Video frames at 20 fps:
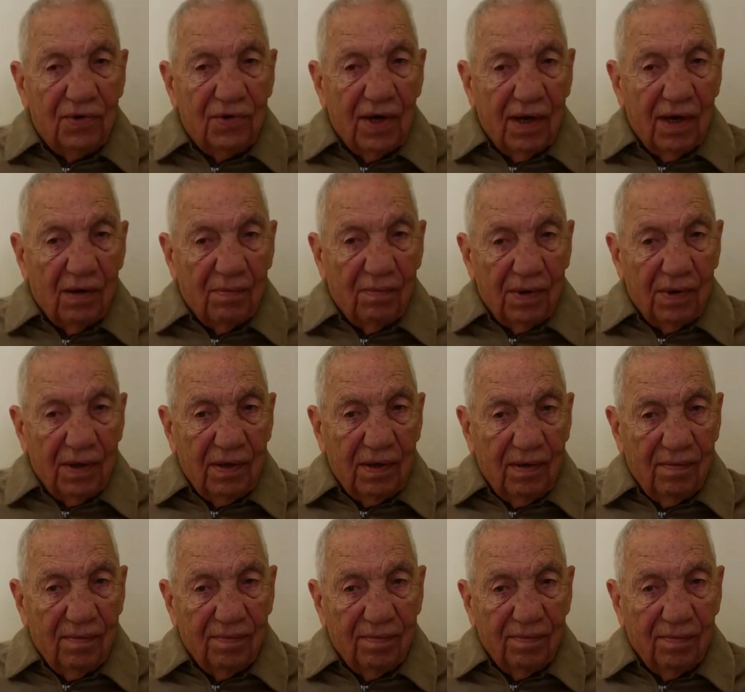
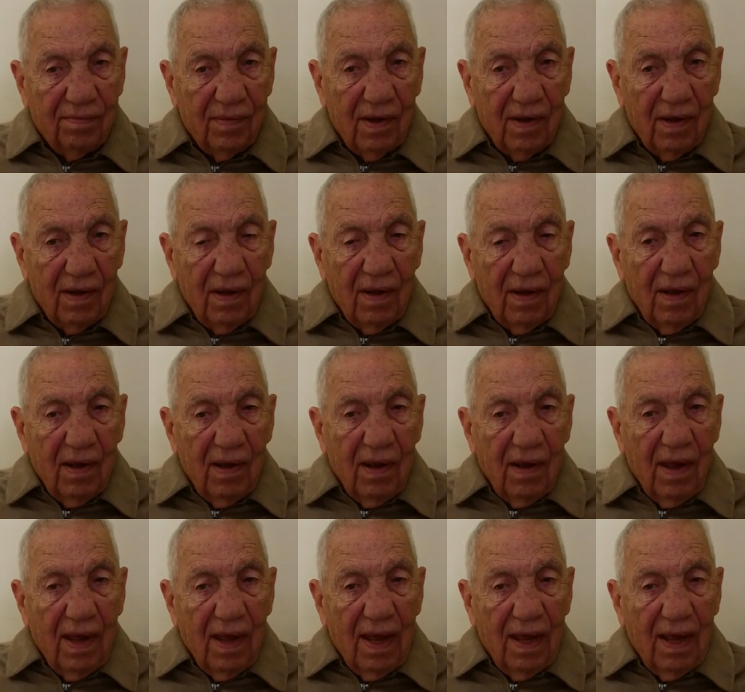gentleman.
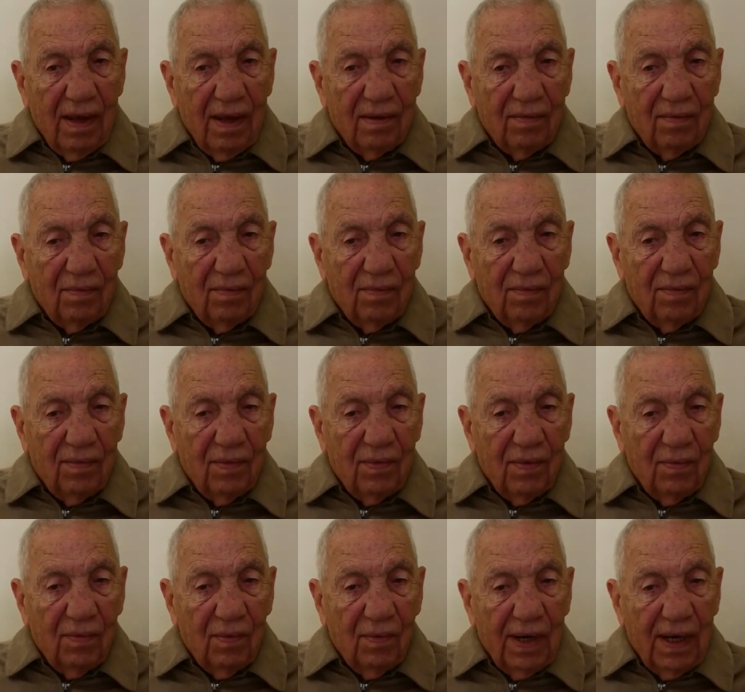And
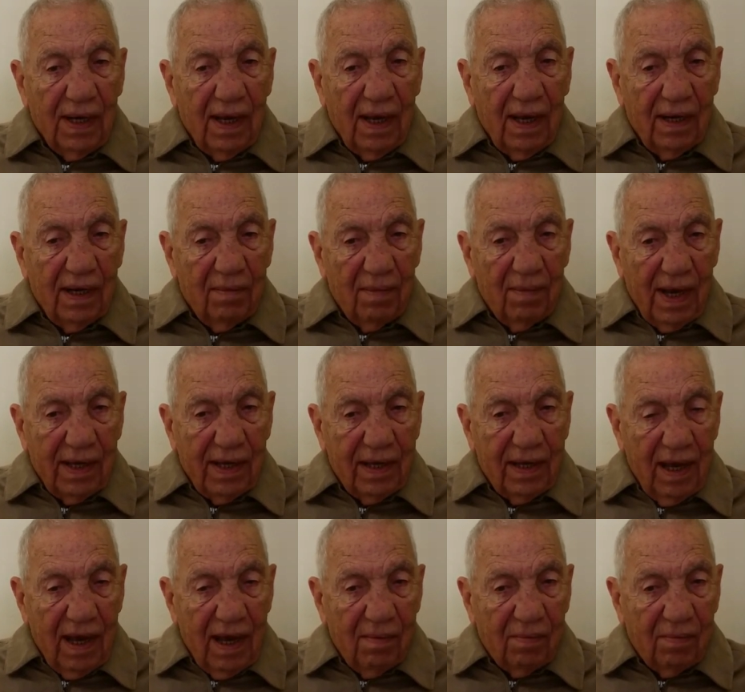when he got in my
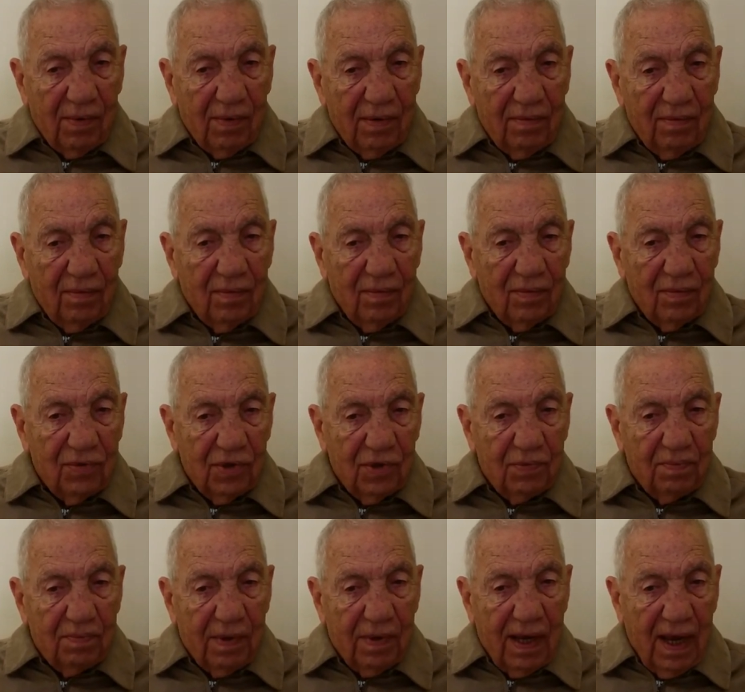cab, we
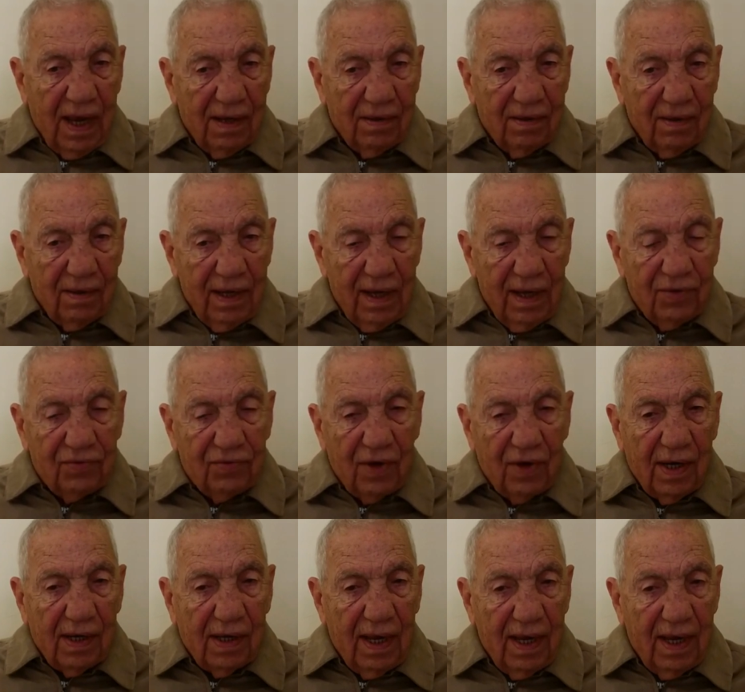just began, he
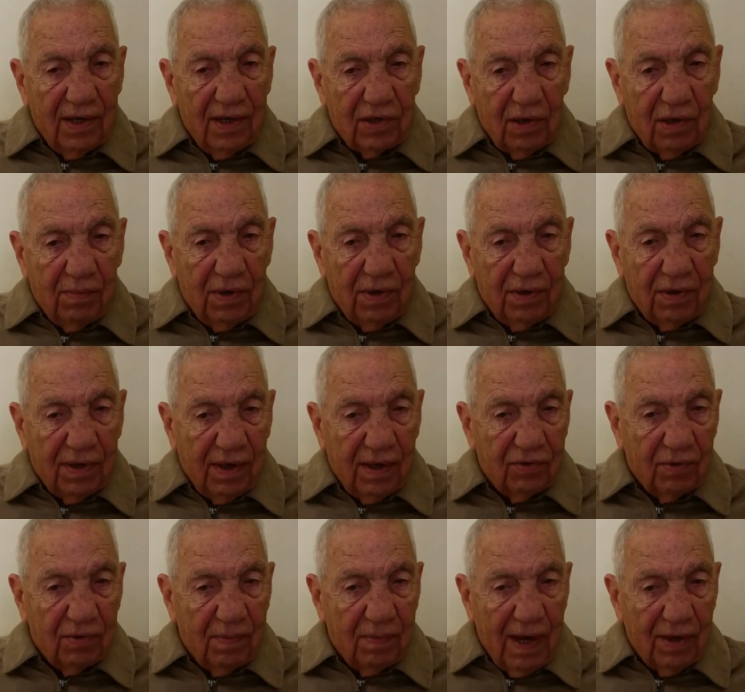started asking me
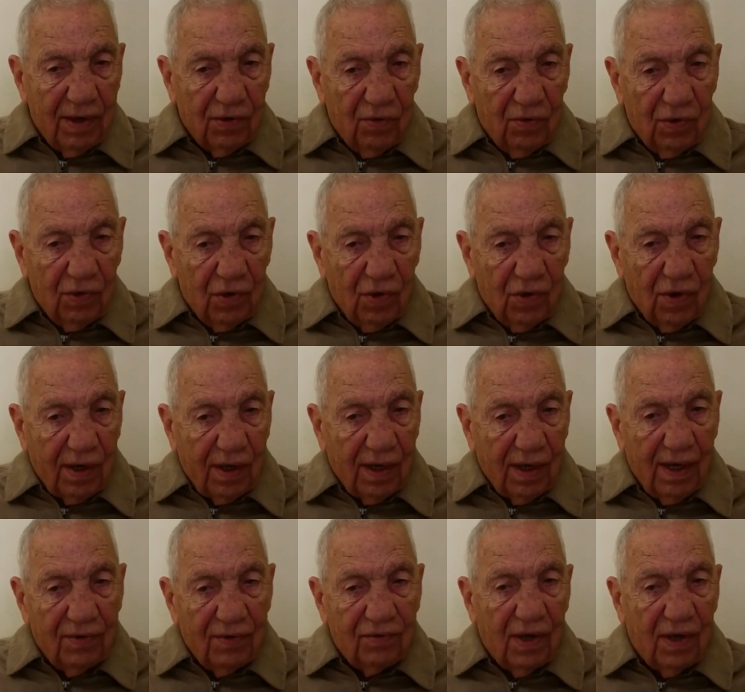things about New York, and
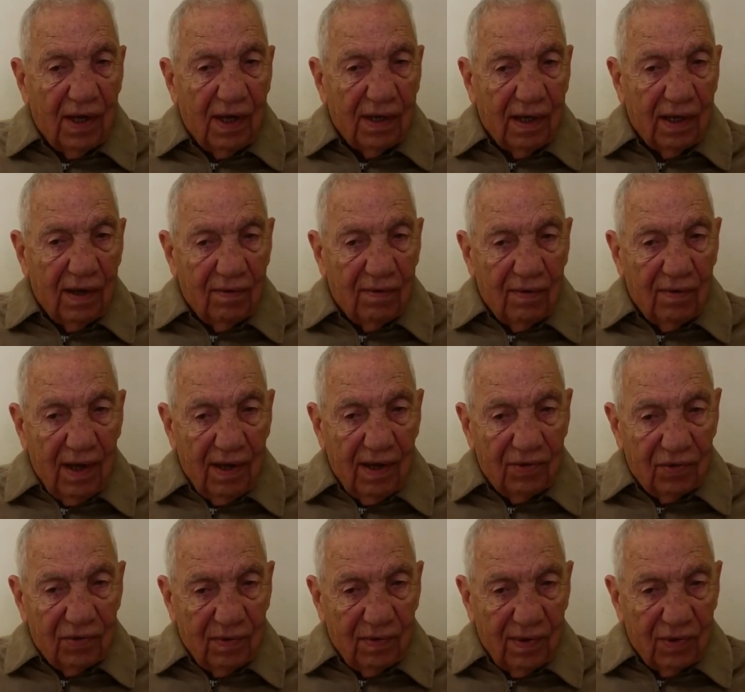I started get,
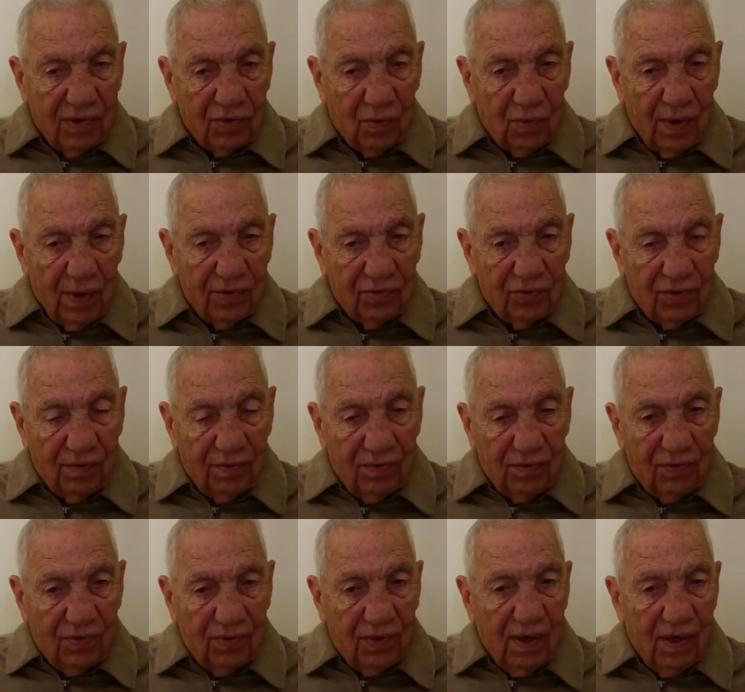answering his
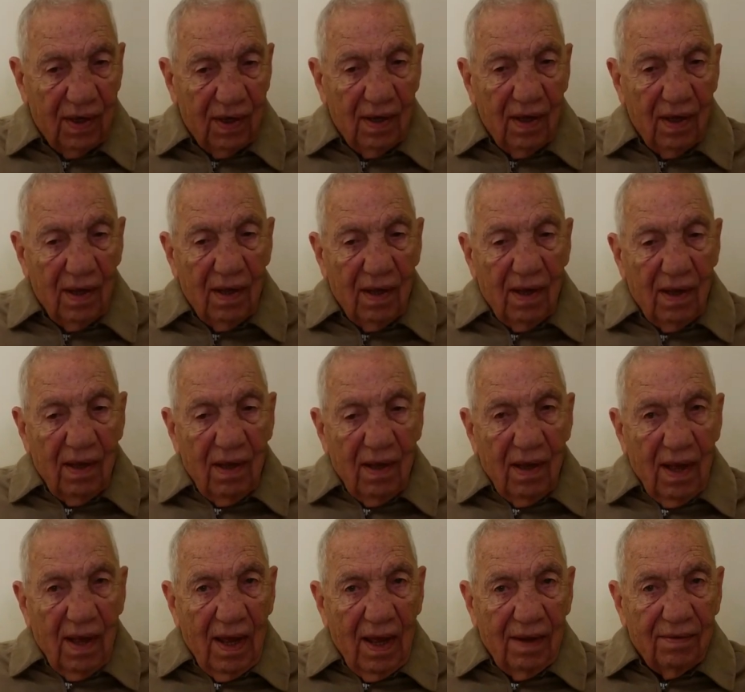questions.
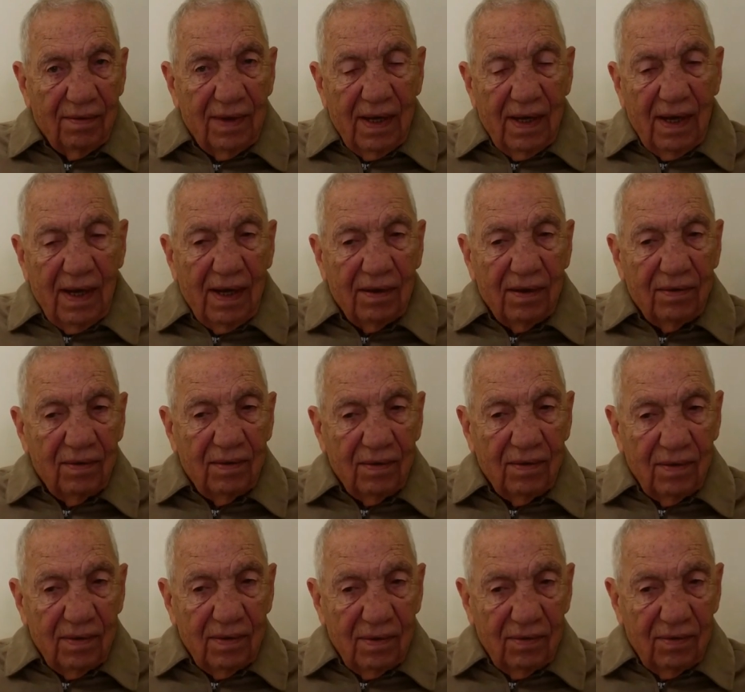And then I
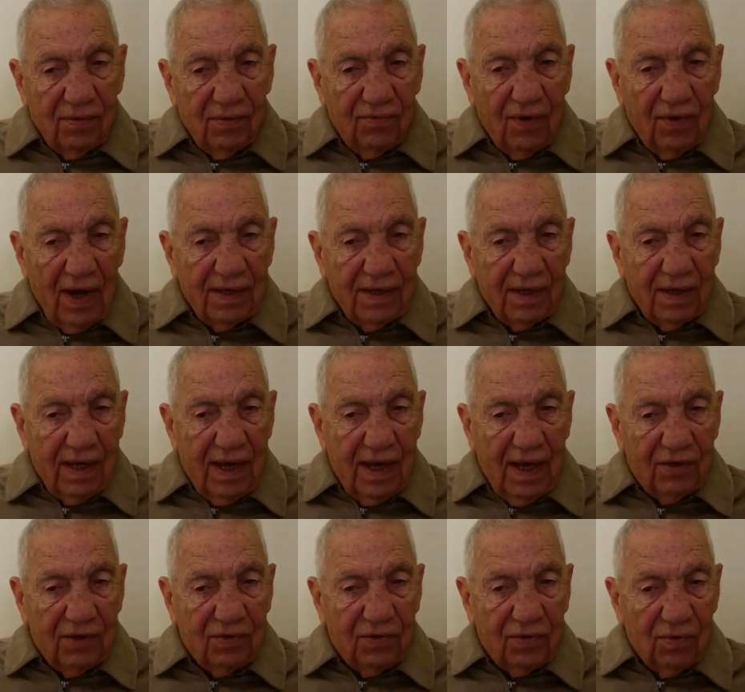tried to
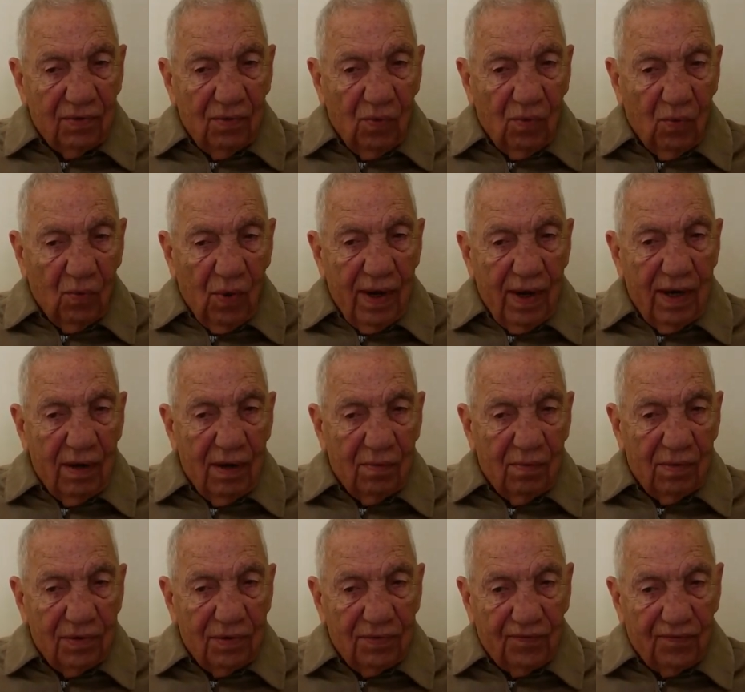guess where he
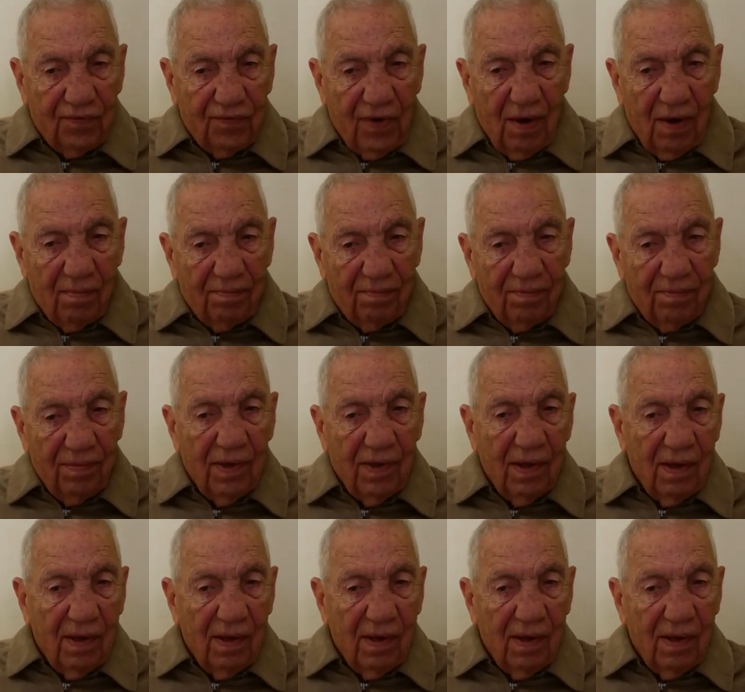was from.